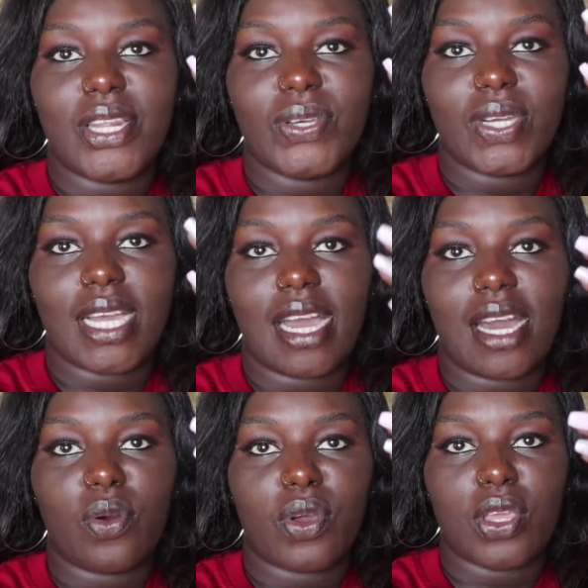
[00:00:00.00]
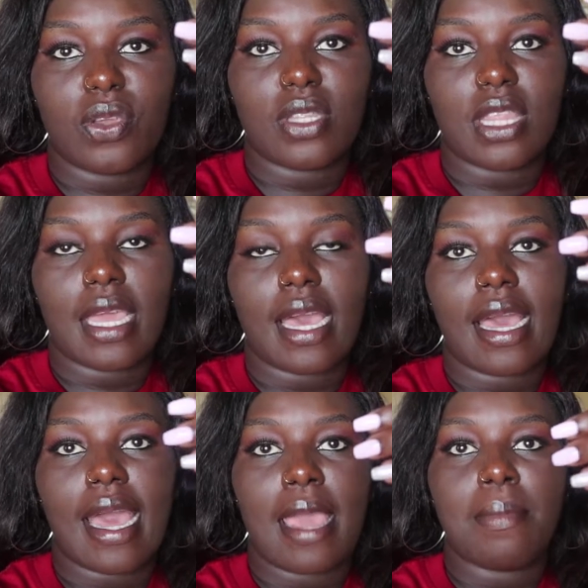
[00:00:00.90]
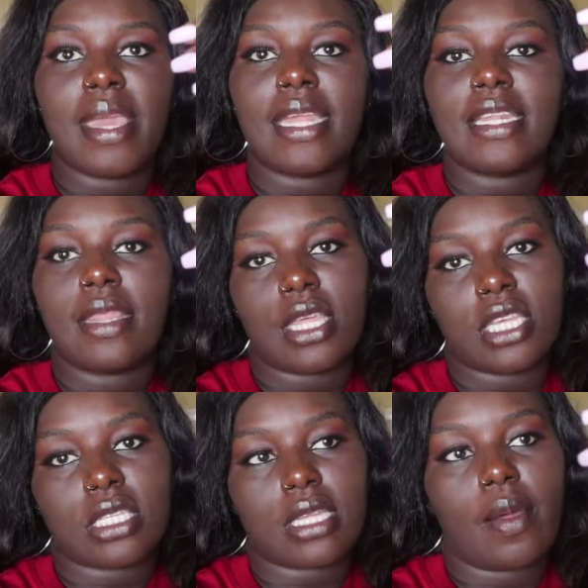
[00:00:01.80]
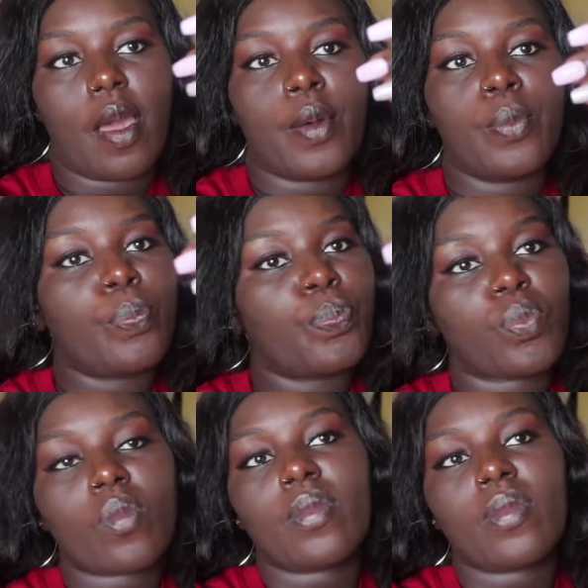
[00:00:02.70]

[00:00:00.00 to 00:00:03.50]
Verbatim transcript: look how cute they are i made this um